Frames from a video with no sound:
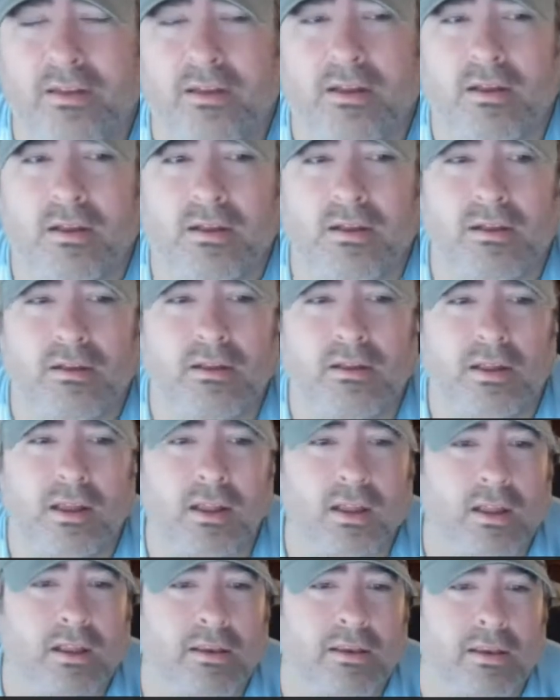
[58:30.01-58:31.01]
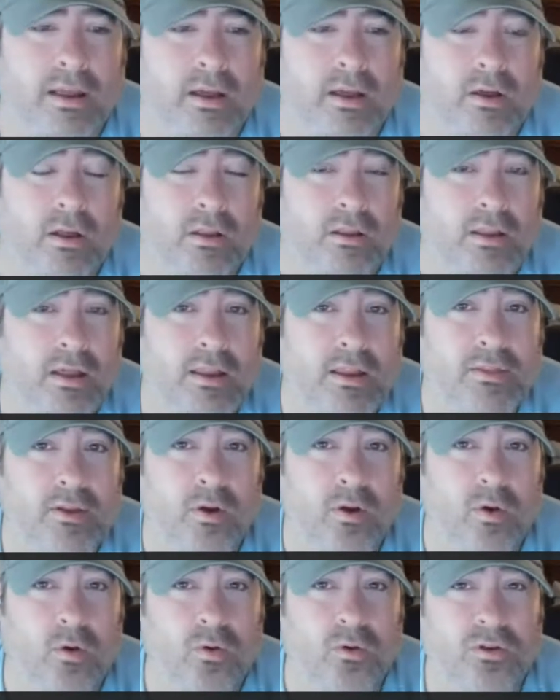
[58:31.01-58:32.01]
Now, a lot of the
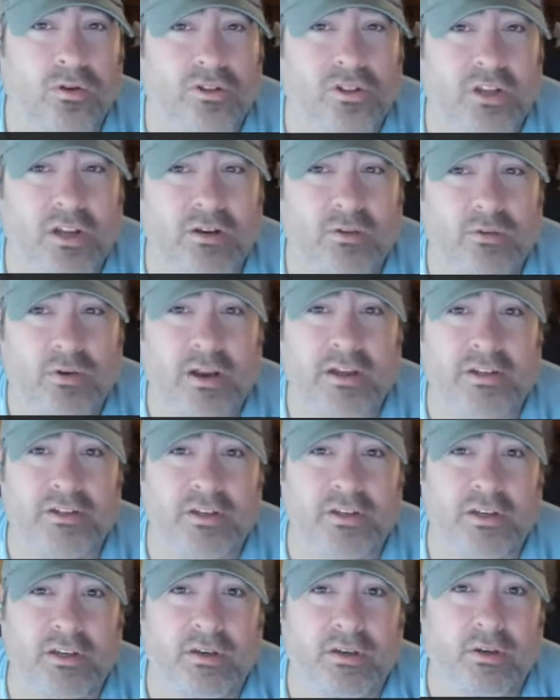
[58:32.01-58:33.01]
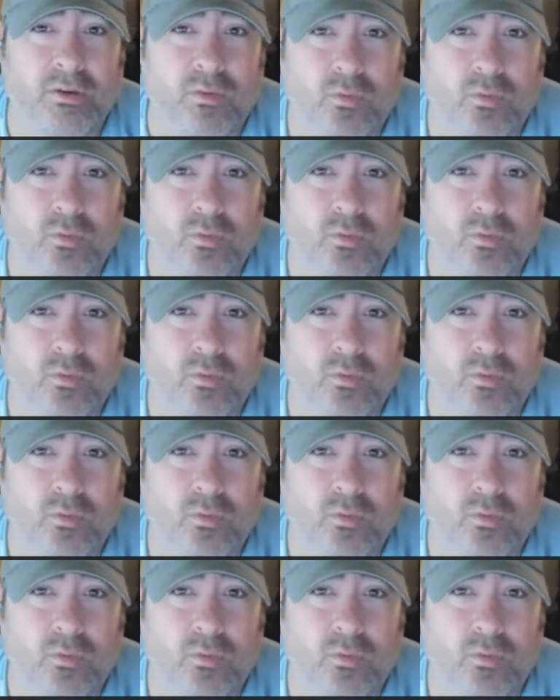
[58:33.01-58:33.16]
older generation,